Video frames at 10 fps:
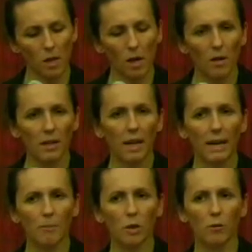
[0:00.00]
The
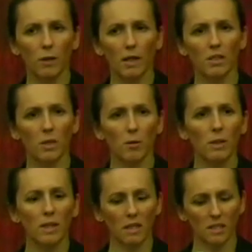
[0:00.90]
camera creates
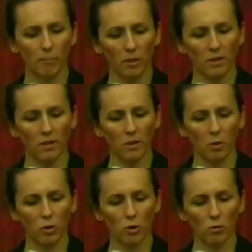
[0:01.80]
3 explicit
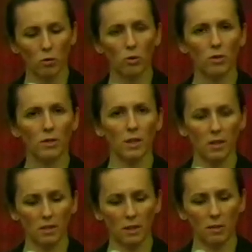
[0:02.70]
social roles in
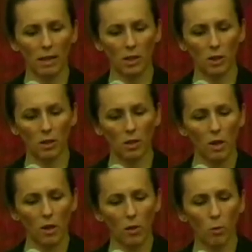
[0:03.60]
its interaction:
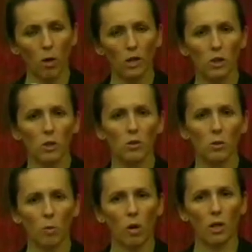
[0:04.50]
the watcher,
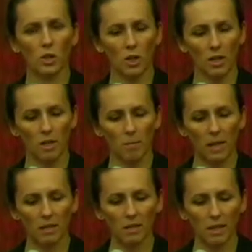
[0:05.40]
the watched, and the
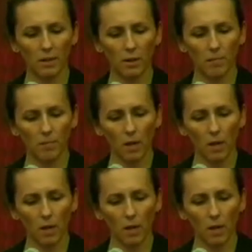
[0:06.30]
bystander.